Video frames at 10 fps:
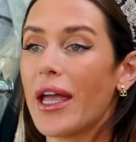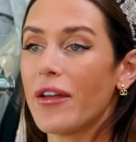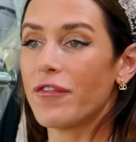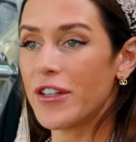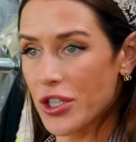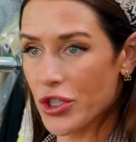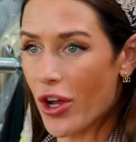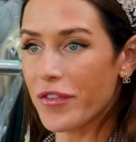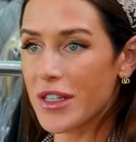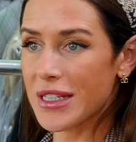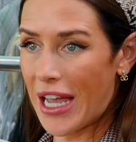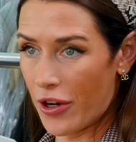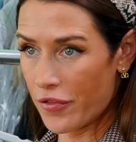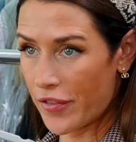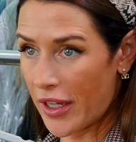I finished off this
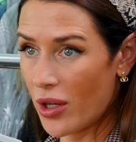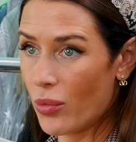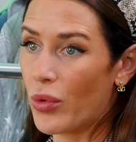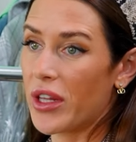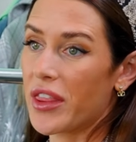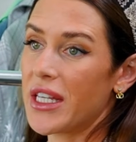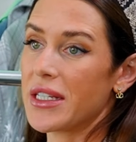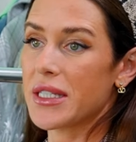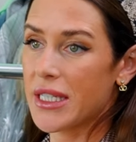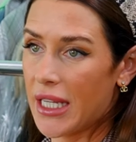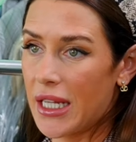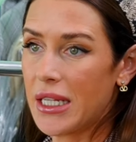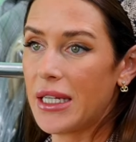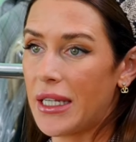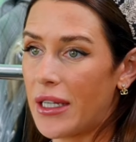outfit with these
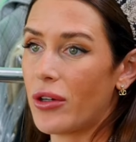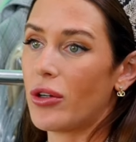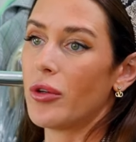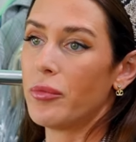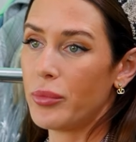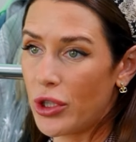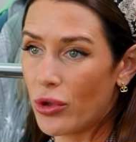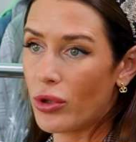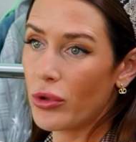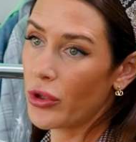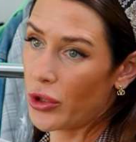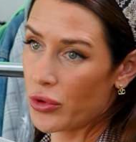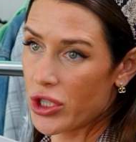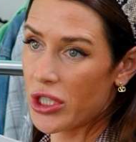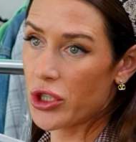kitten heel mule
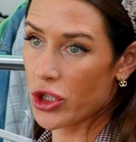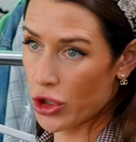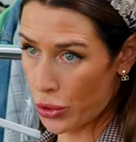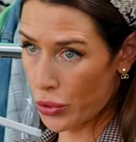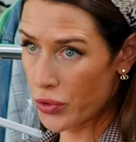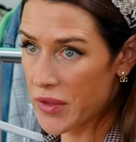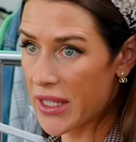Gucci shoes